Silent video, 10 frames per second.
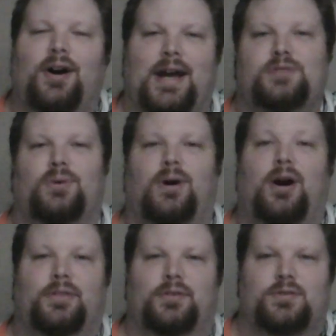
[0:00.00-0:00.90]
actual
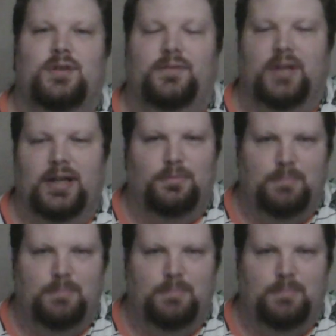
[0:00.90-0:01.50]
author stuff later.